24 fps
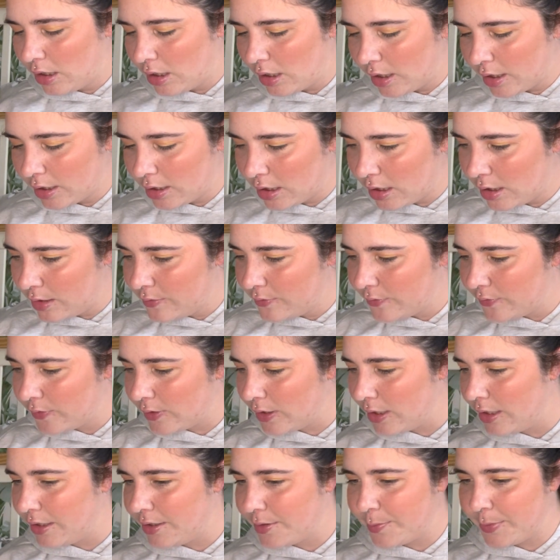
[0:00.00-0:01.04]
I can't
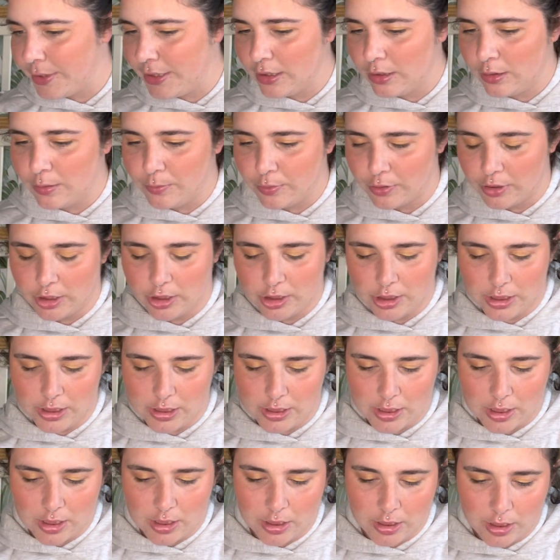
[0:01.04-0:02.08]
find my little brushes
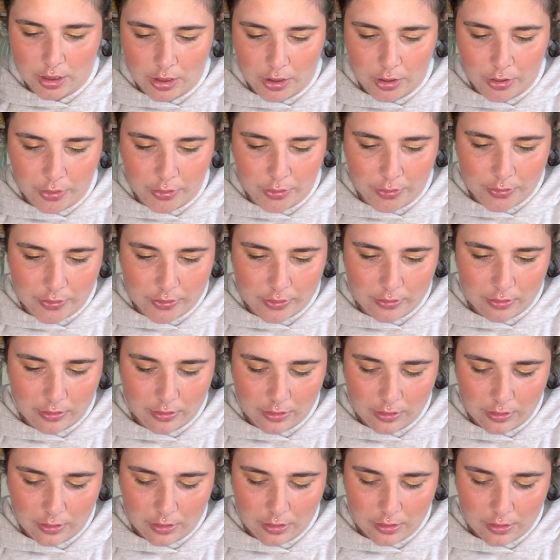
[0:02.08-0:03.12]
that I use
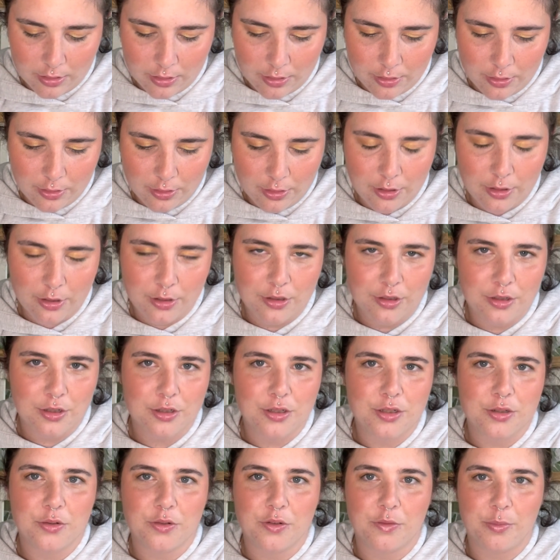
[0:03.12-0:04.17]

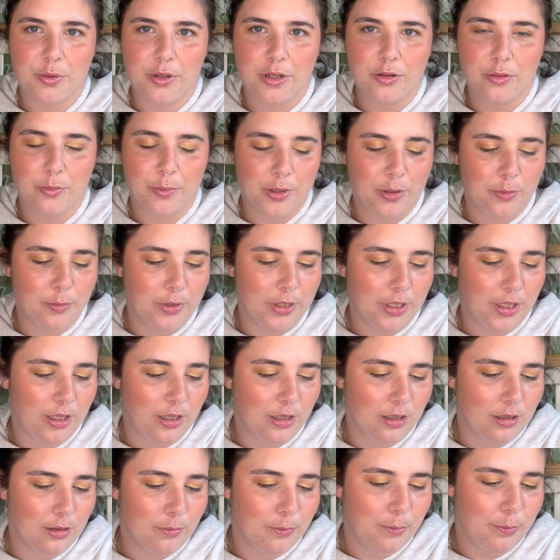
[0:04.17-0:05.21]
to sort of put a little bit on
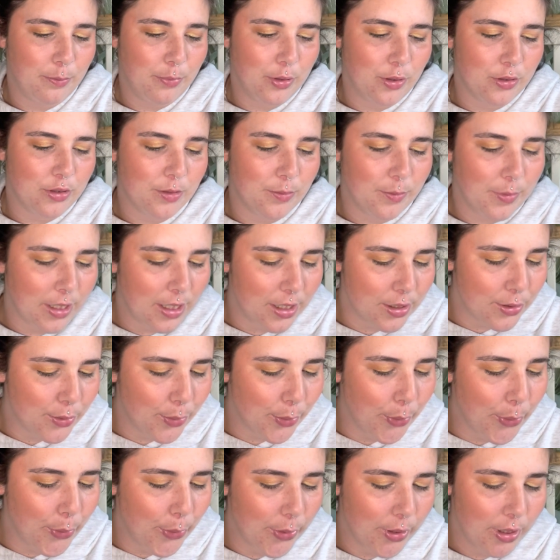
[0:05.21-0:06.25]
my bottom lash.
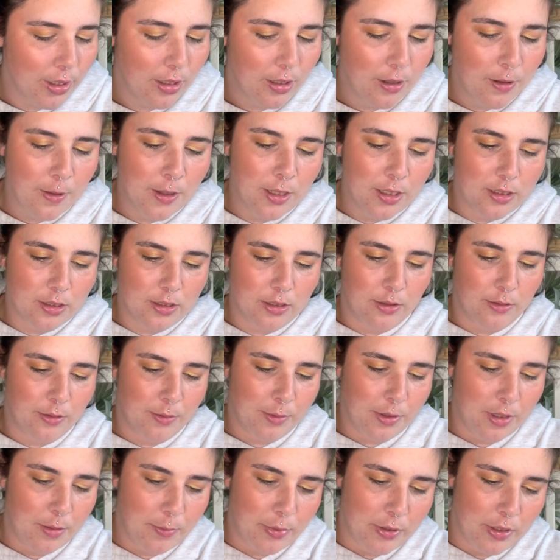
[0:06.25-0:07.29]
So I'm
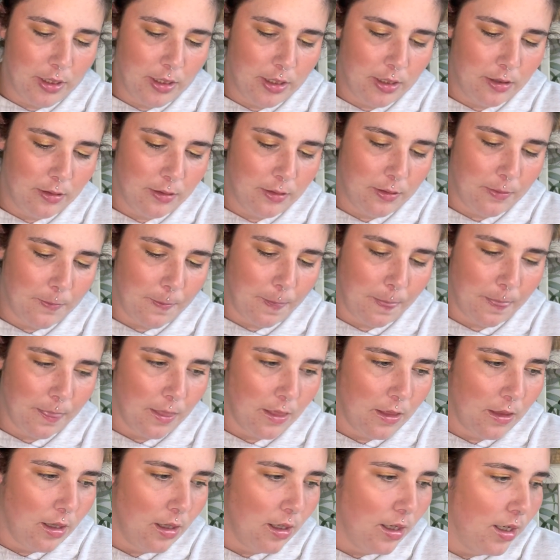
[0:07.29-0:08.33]
gonna put
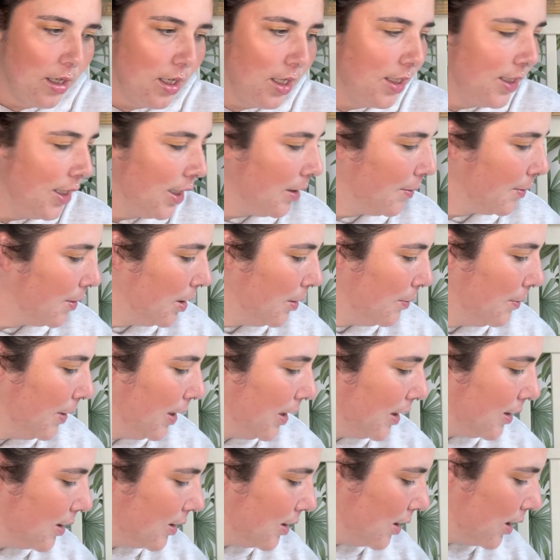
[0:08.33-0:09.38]
I think I'm gonna
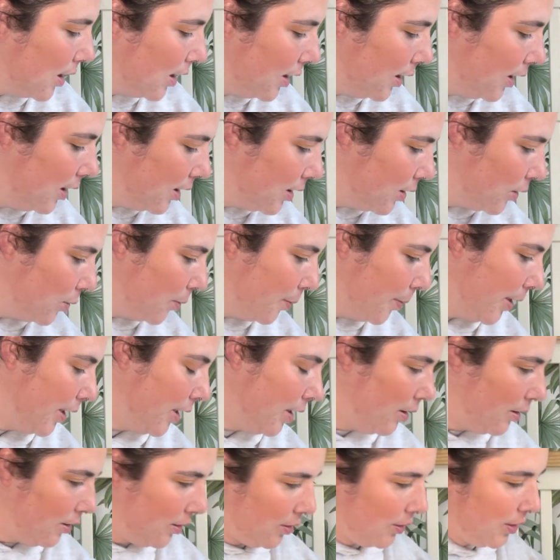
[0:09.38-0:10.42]
mix a little bit,
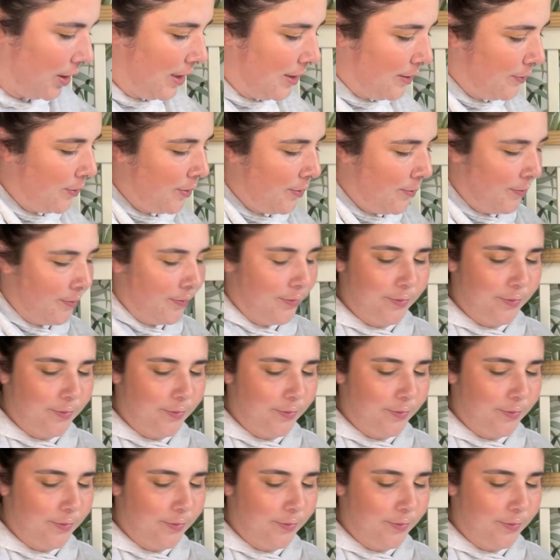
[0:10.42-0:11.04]
oh there's one,